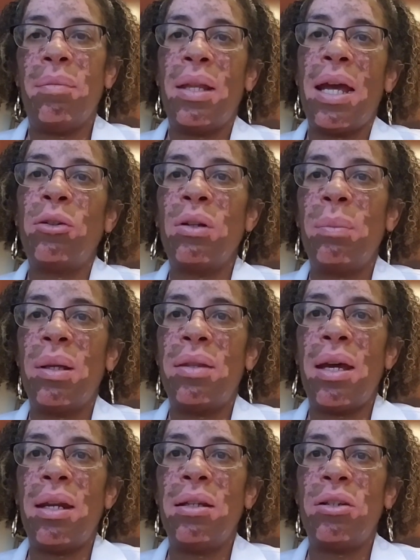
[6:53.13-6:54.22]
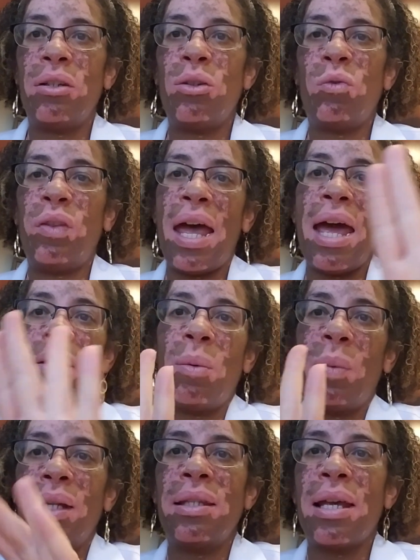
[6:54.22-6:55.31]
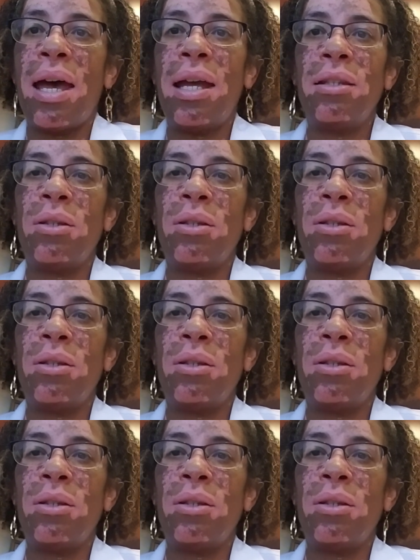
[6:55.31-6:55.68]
light treatment that is just flat on one side.